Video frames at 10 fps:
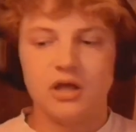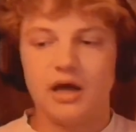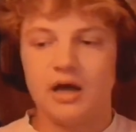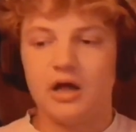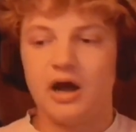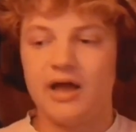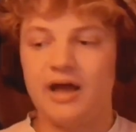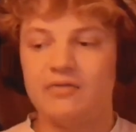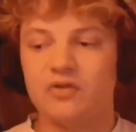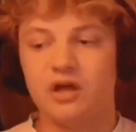Uh, I
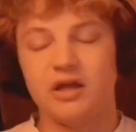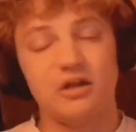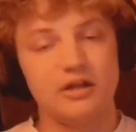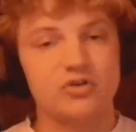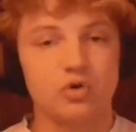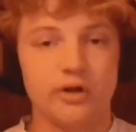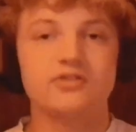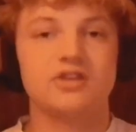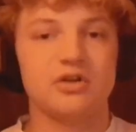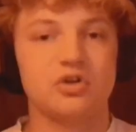have an
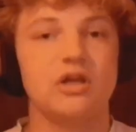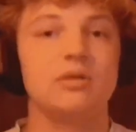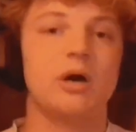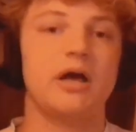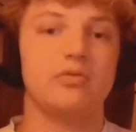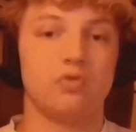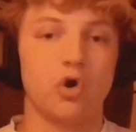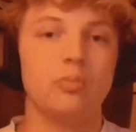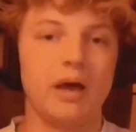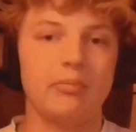electronics section in my
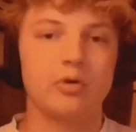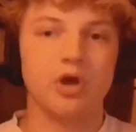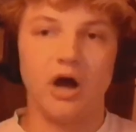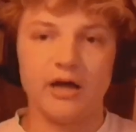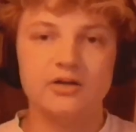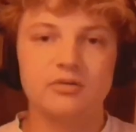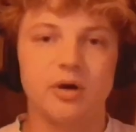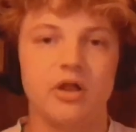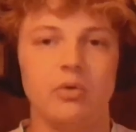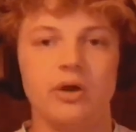roadmap guide,
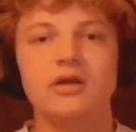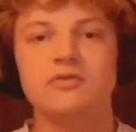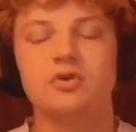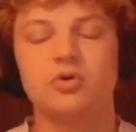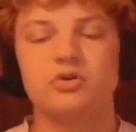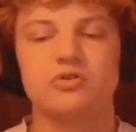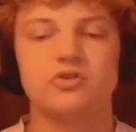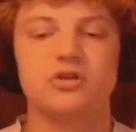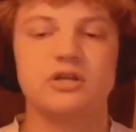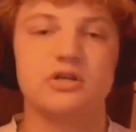by the way, if you're
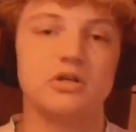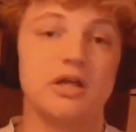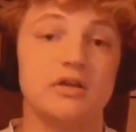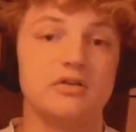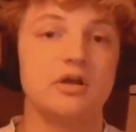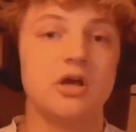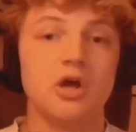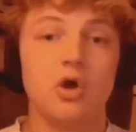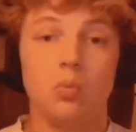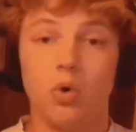interested in, in
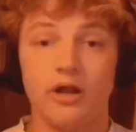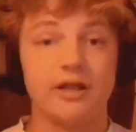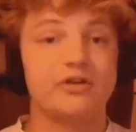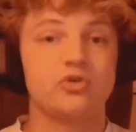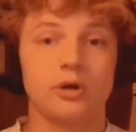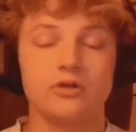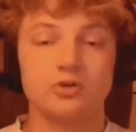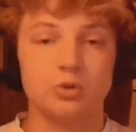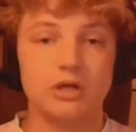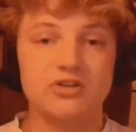what electronics
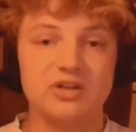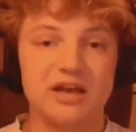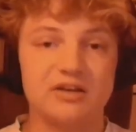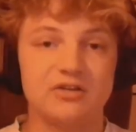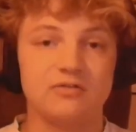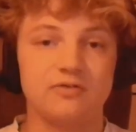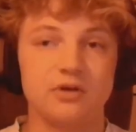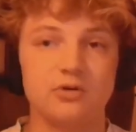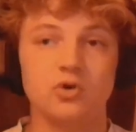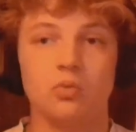you need to get into the
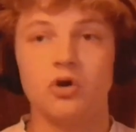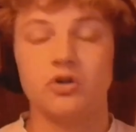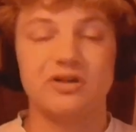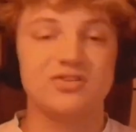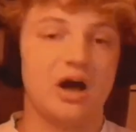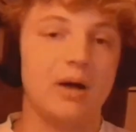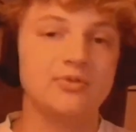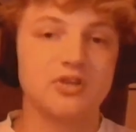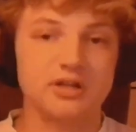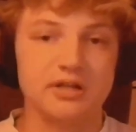field or what you need to
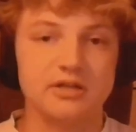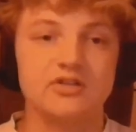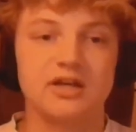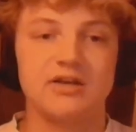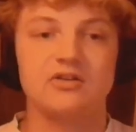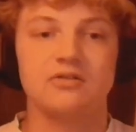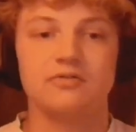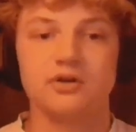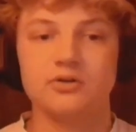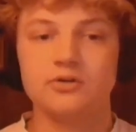upskill in to get into the
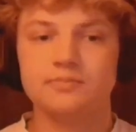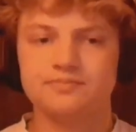field.